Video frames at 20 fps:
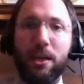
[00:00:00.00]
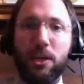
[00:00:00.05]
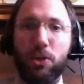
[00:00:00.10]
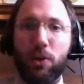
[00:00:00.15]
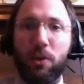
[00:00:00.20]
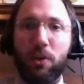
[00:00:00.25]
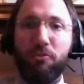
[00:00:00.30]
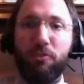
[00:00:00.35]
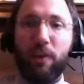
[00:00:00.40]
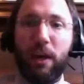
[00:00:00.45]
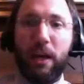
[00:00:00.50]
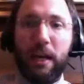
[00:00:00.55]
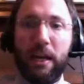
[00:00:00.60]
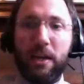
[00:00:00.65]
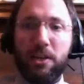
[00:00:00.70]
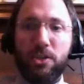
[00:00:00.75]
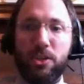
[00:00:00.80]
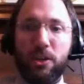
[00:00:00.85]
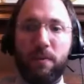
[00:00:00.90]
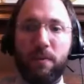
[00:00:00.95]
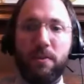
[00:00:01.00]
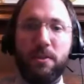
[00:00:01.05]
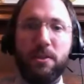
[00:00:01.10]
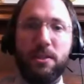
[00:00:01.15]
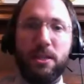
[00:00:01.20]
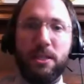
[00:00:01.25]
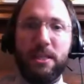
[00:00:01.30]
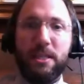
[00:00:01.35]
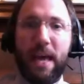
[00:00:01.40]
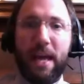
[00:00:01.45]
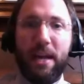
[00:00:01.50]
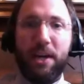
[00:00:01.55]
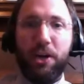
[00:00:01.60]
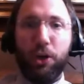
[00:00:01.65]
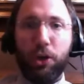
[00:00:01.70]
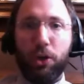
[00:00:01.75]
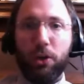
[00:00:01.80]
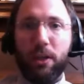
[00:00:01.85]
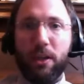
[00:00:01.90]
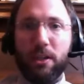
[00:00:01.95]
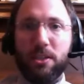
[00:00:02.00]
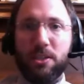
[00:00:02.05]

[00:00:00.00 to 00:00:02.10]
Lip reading: during Friday night services at an early